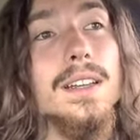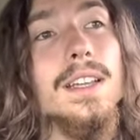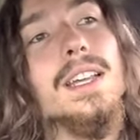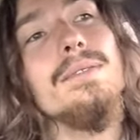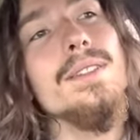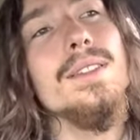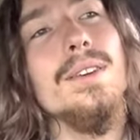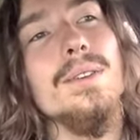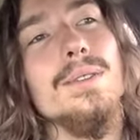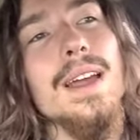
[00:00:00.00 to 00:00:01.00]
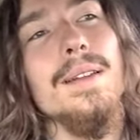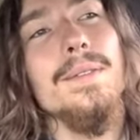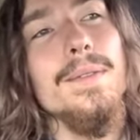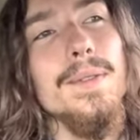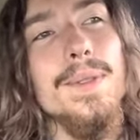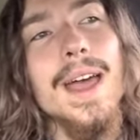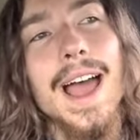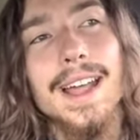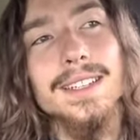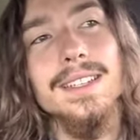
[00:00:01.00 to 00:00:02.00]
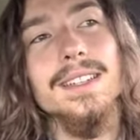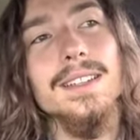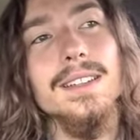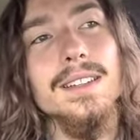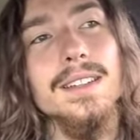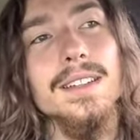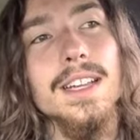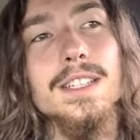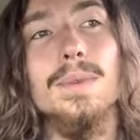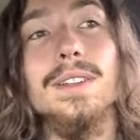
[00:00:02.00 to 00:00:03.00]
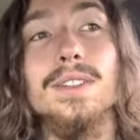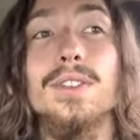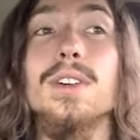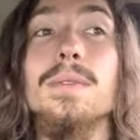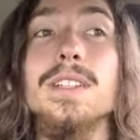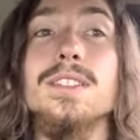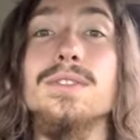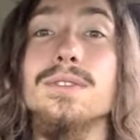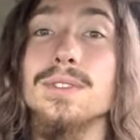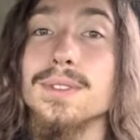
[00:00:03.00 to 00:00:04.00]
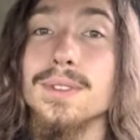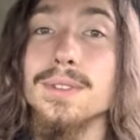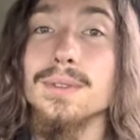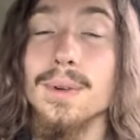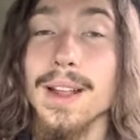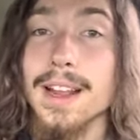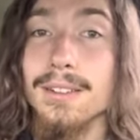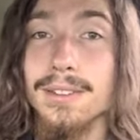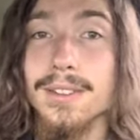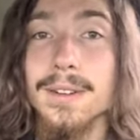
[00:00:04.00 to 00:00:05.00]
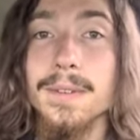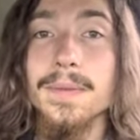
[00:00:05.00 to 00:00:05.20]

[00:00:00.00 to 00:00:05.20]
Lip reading: even though that is what determines truth or error,